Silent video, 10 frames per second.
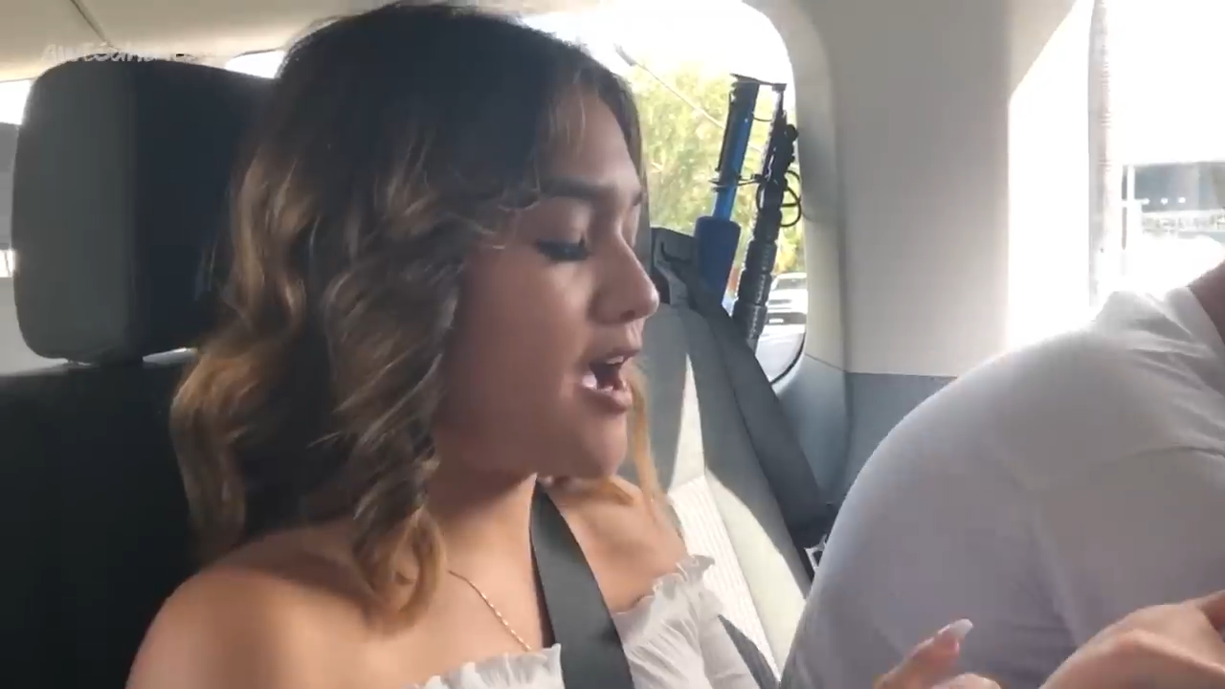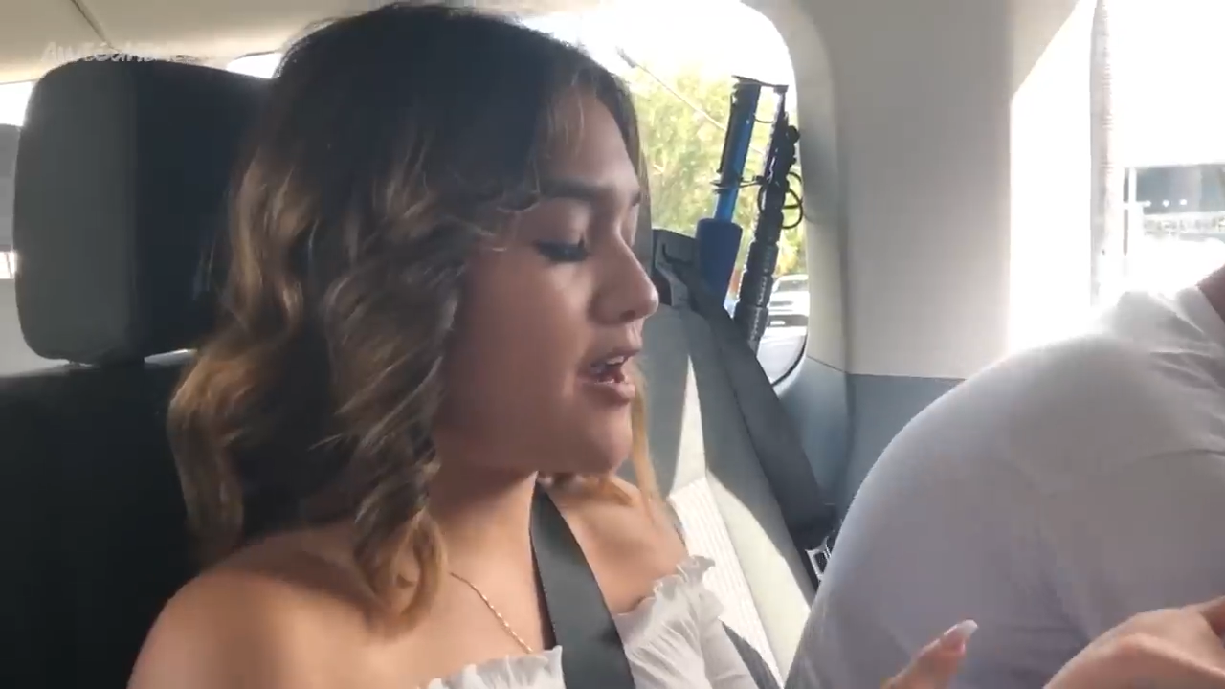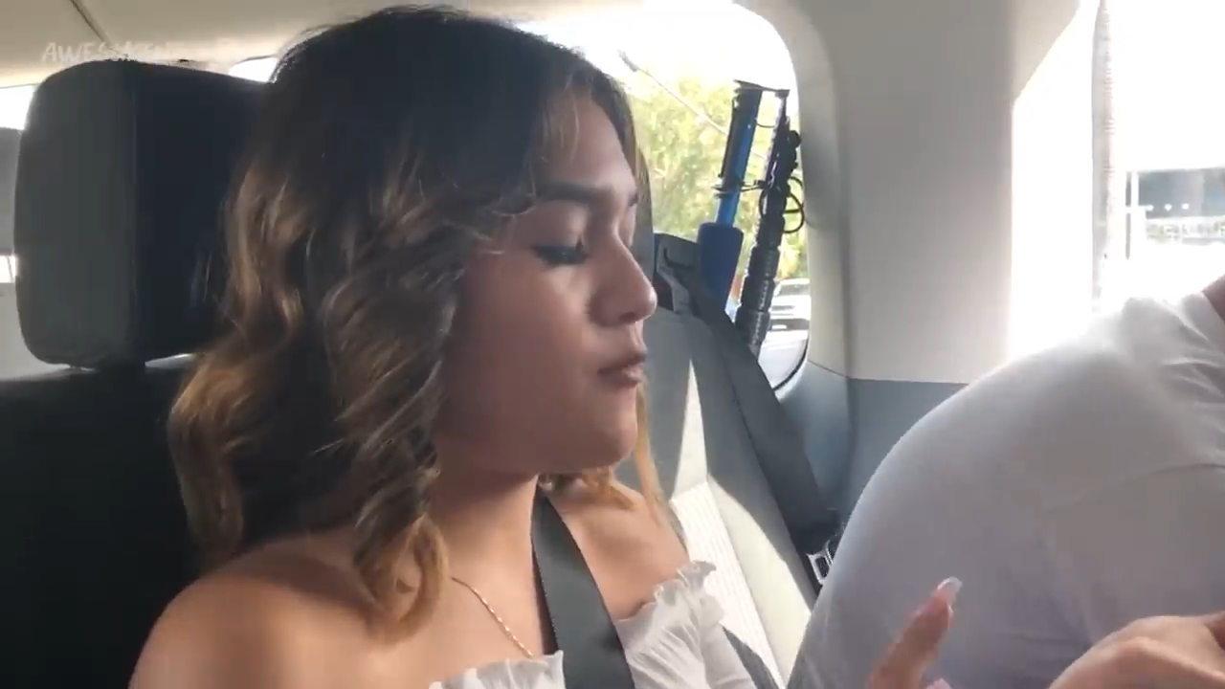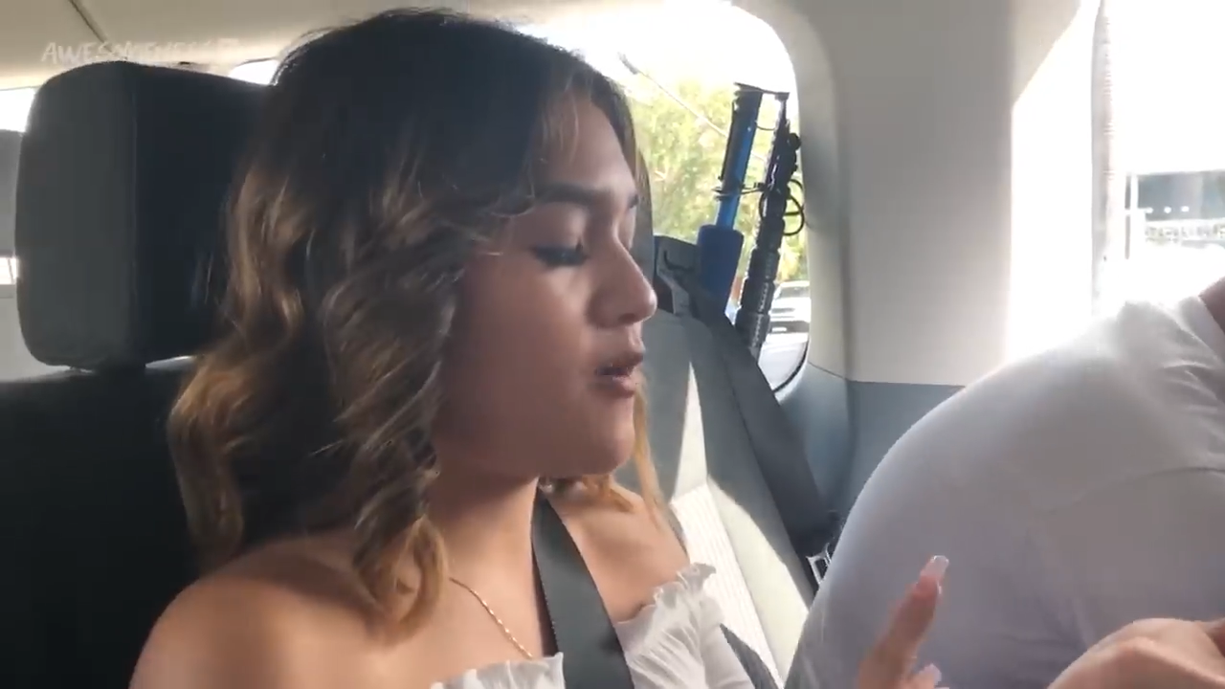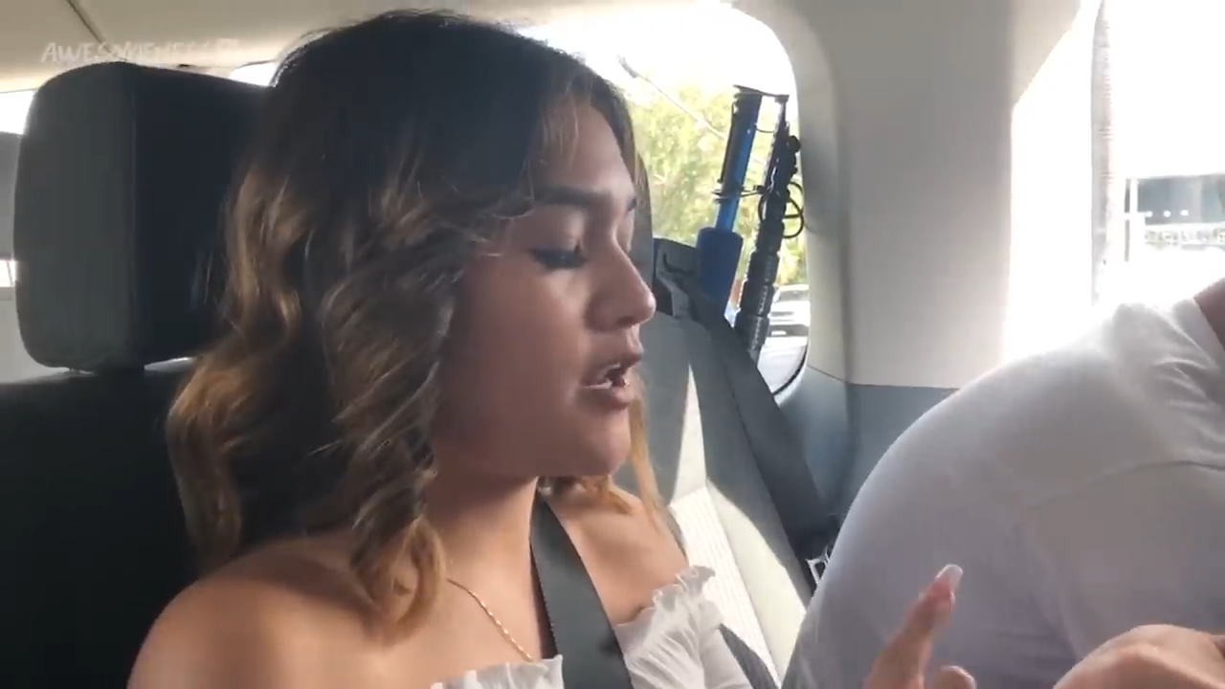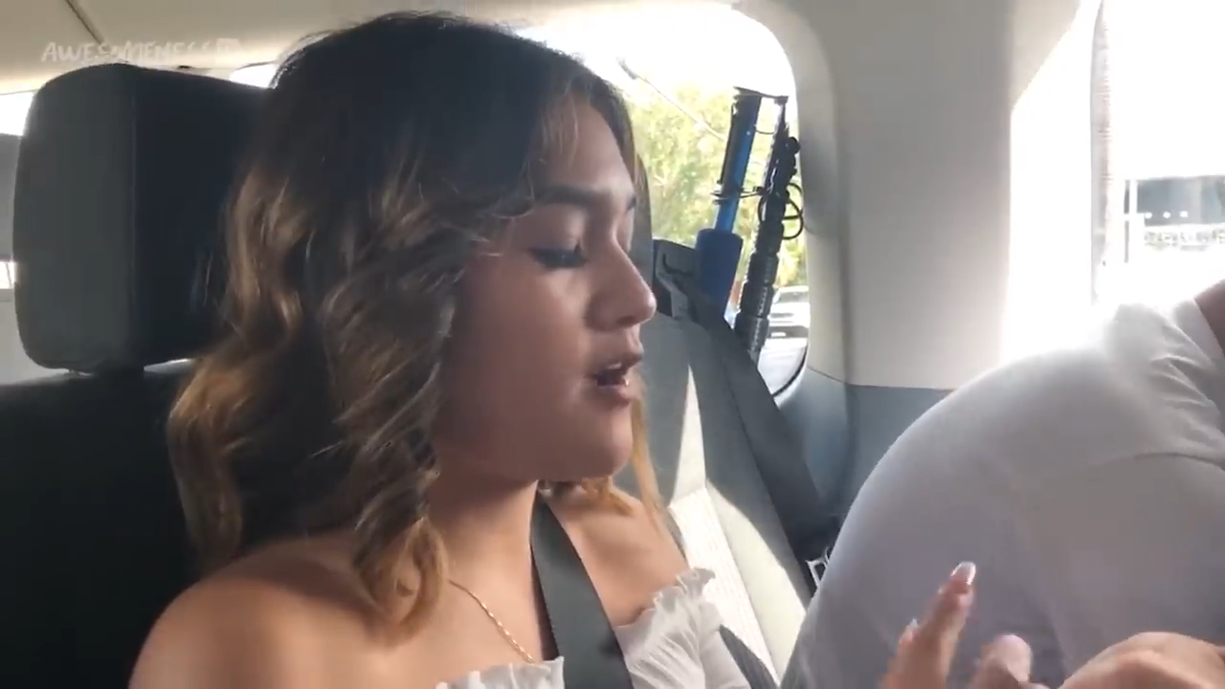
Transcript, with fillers: kind of want it